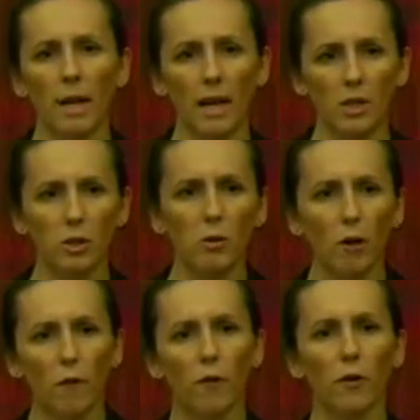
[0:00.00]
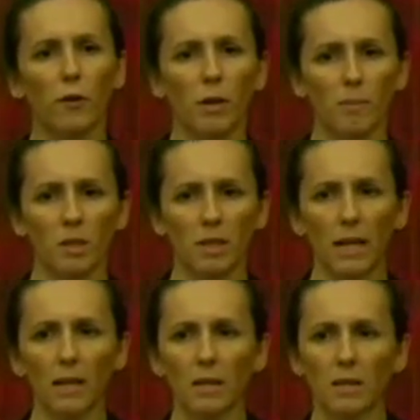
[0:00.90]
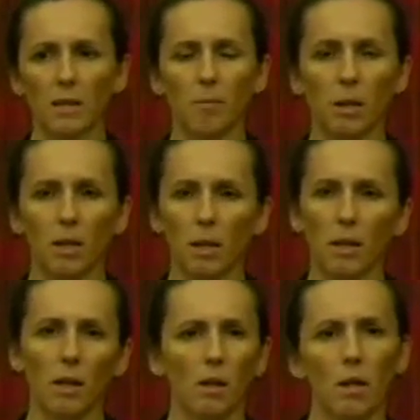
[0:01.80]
As you go further up the scale in something like,